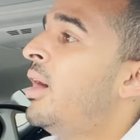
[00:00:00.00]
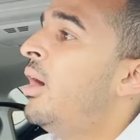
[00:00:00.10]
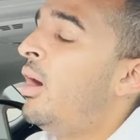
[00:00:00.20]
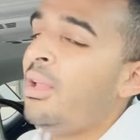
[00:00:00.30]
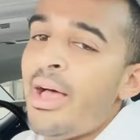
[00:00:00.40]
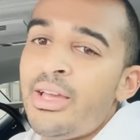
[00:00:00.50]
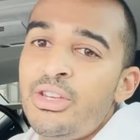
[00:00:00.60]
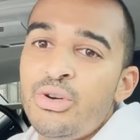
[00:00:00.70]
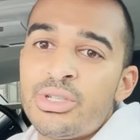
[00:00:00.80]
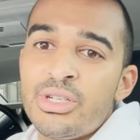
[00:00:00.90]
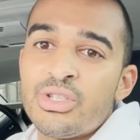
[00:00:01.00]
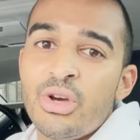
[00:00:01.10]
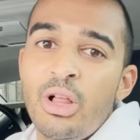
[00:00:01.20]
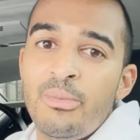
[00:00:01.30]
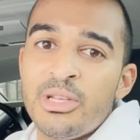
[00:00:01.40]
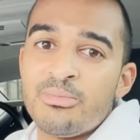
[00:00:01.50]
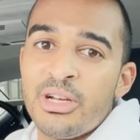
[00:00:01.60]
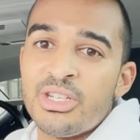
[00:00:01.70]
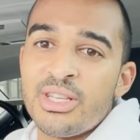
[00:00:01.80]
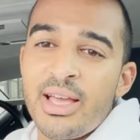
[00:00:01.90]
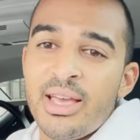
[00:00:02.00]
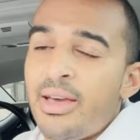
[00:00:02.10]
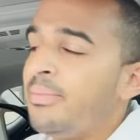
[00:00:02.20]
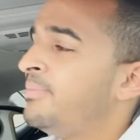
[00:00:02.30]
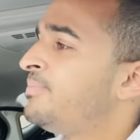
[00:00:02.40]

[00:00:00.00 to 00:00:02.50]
All I can do is console him as much as I can.